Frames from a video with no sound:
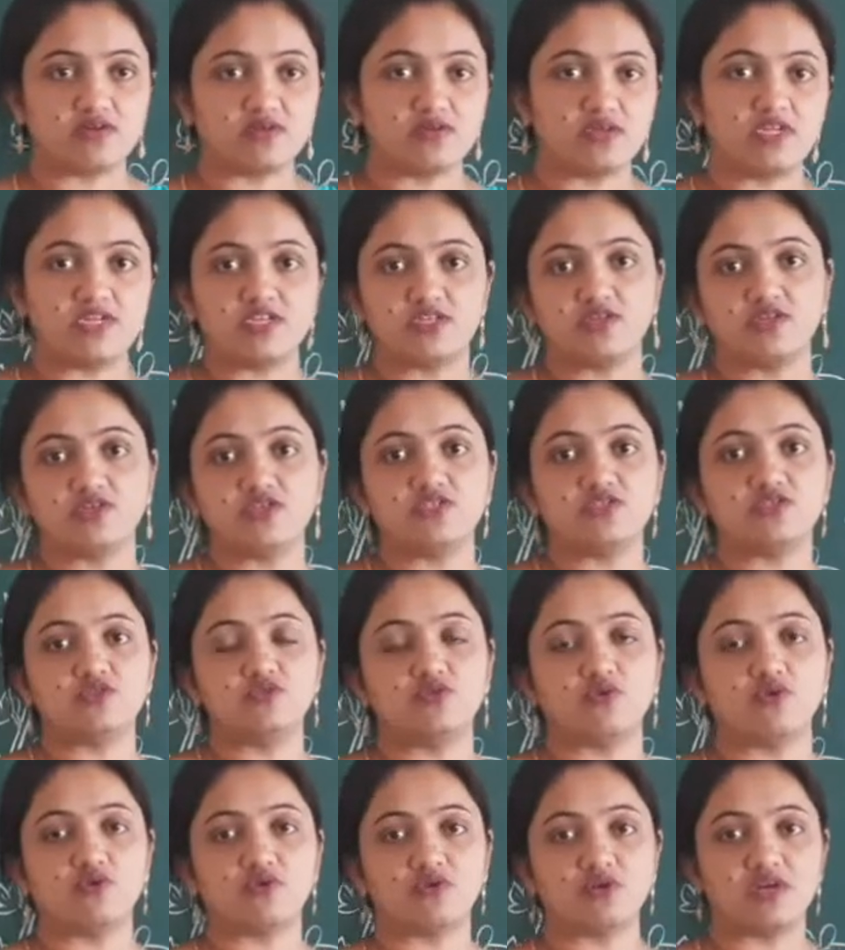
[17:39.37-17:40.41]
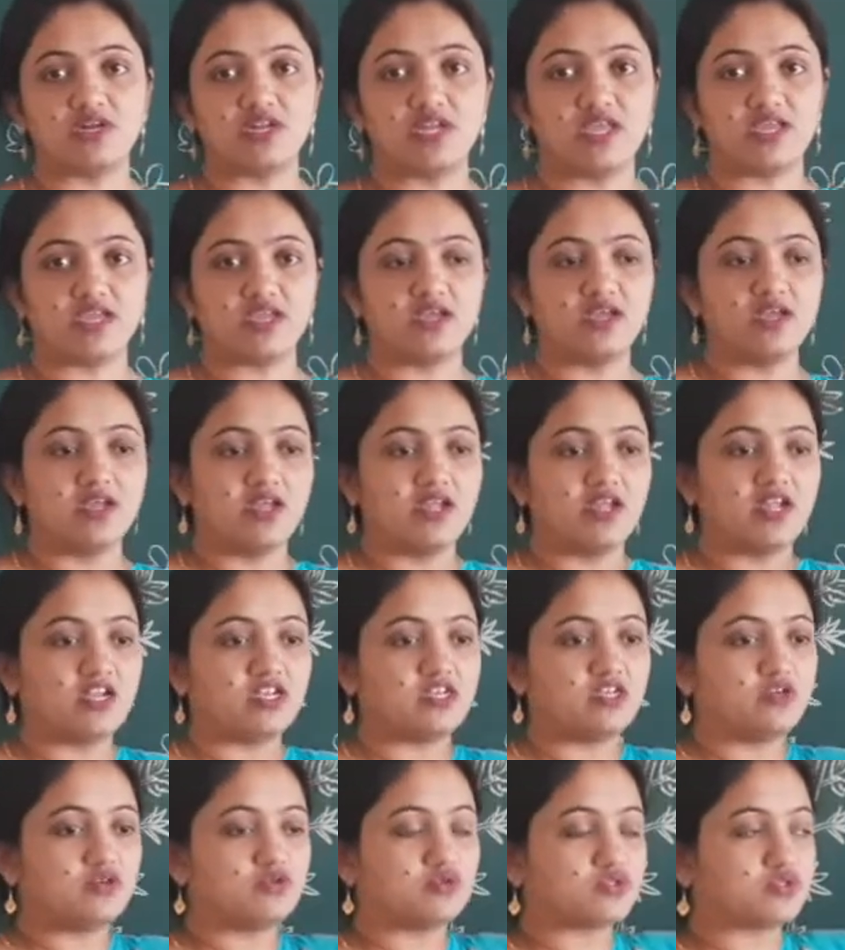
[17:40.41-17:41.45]
It is not like
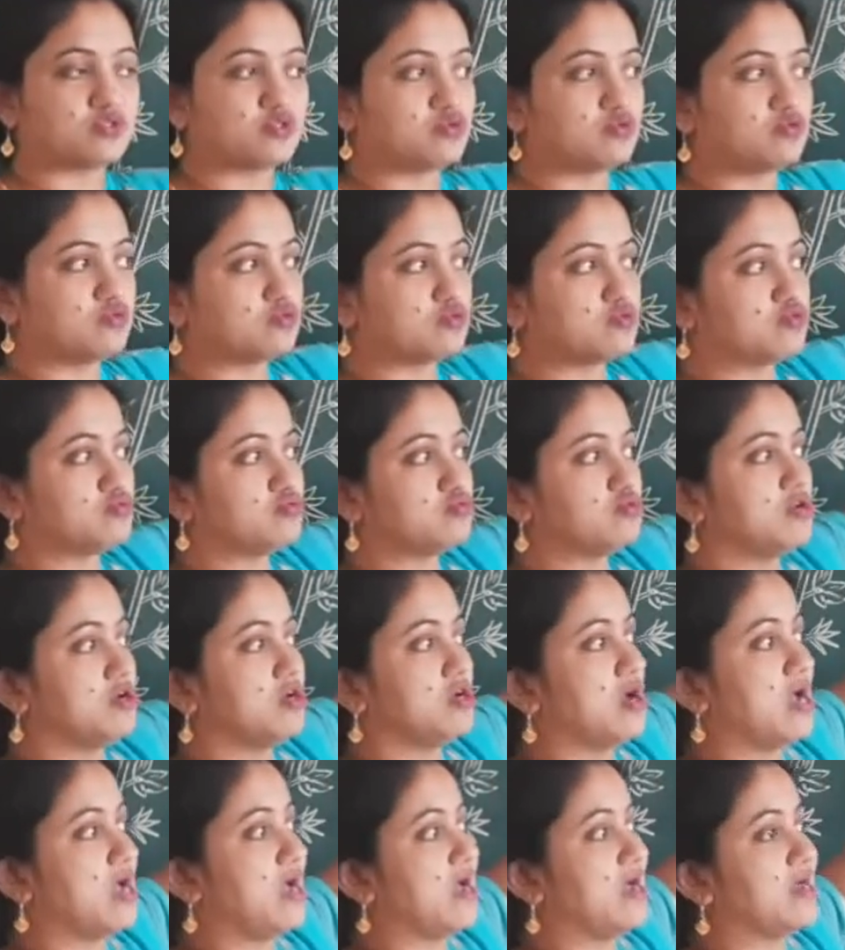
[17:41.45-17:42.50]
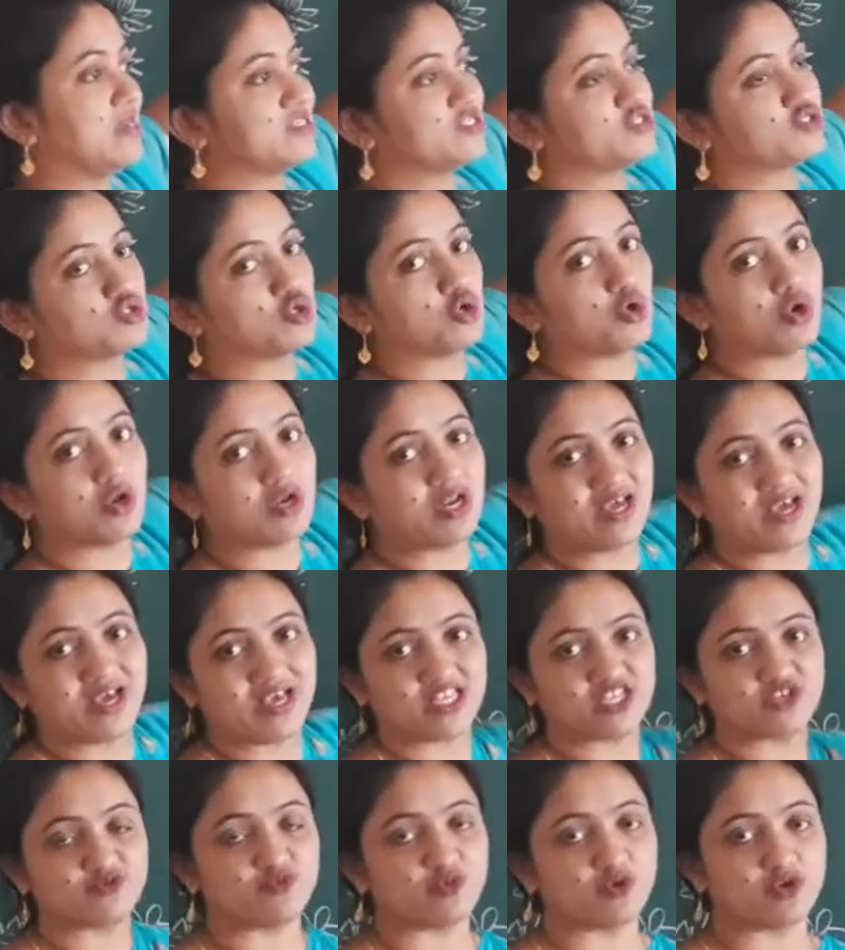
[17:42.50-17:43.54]
it used to grow as tall
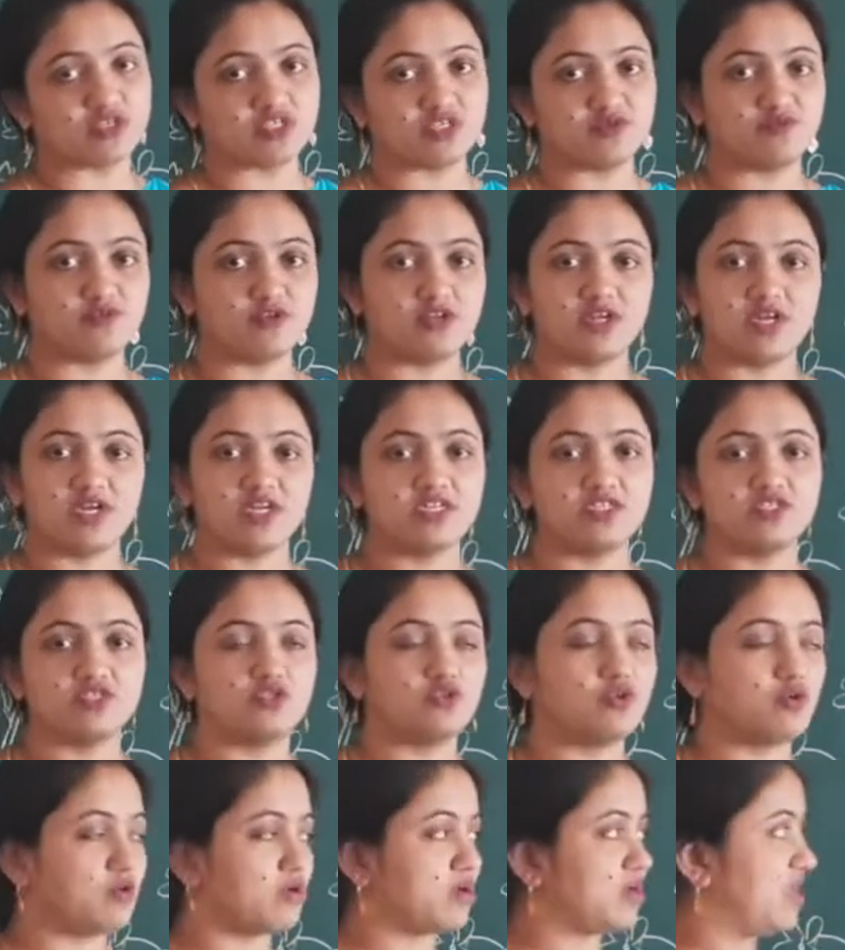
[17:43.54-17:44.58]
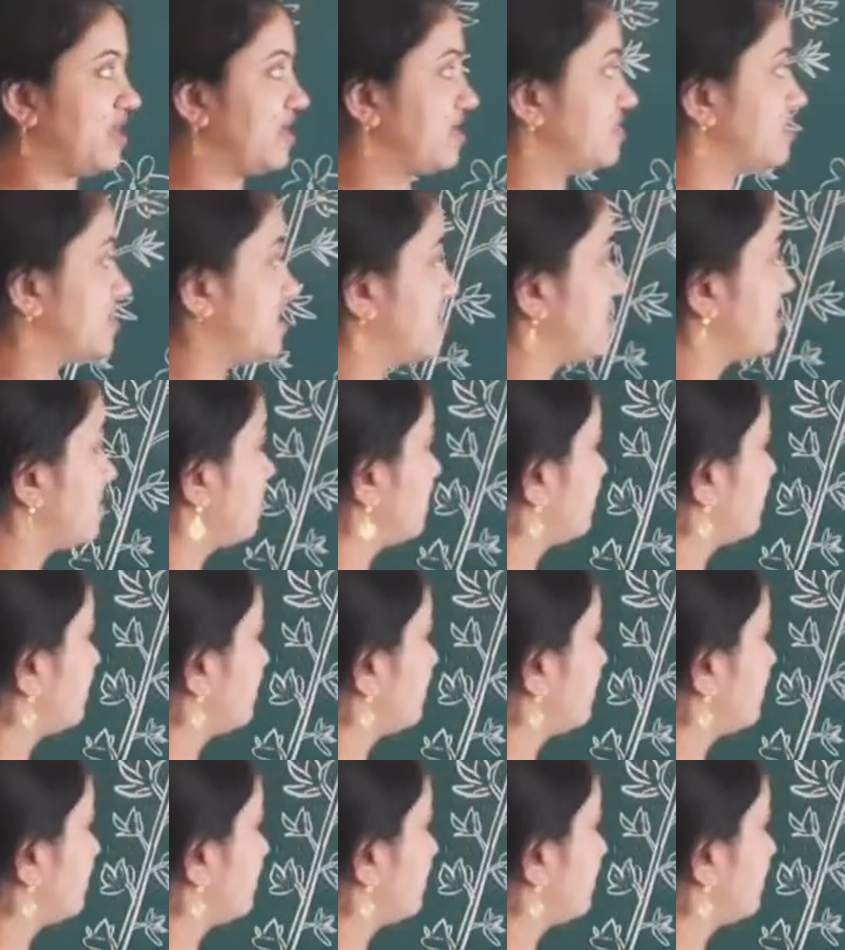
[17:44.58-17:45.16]
as possible. It is not like that.